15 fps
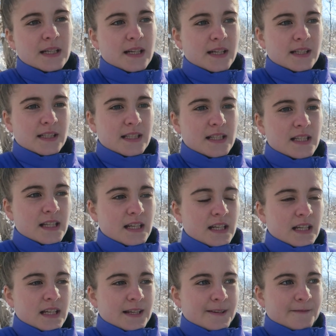because
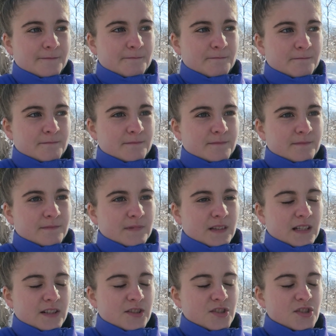
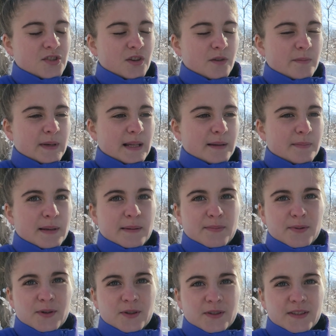there's so many
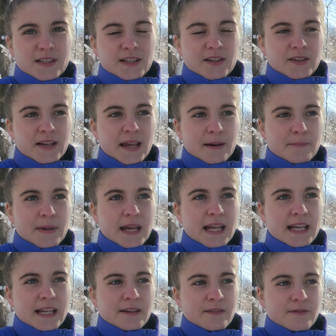people, you know,
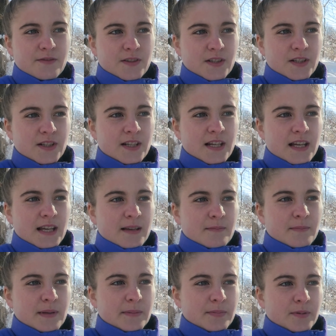campaigning for
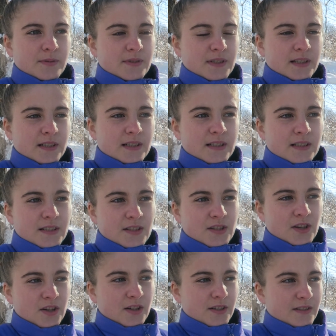people to
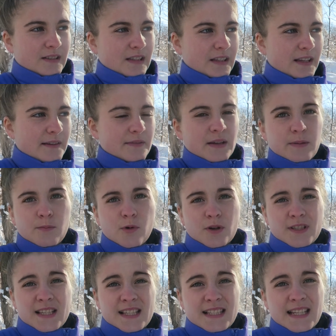start living more
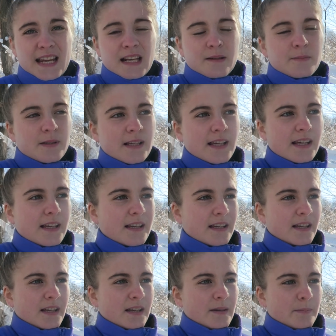sustainably,
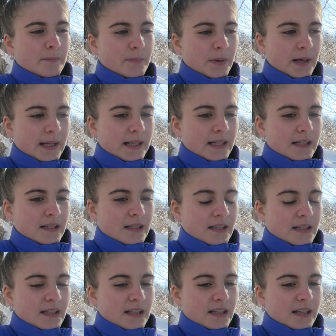but
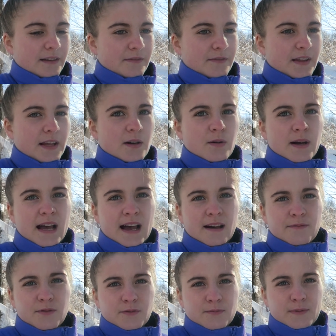if they don't
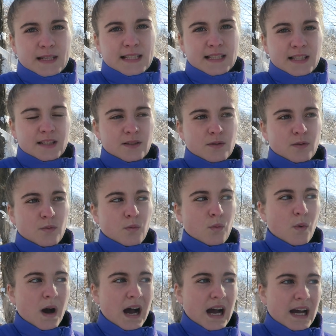have a reason
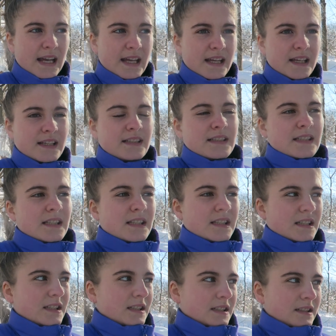why,
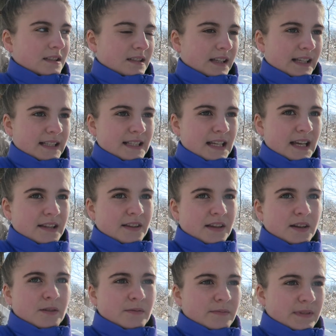like say
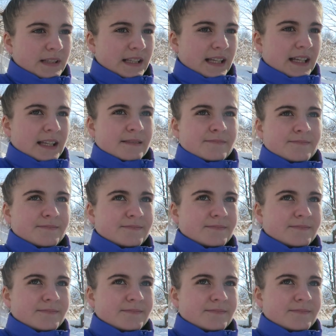they don't really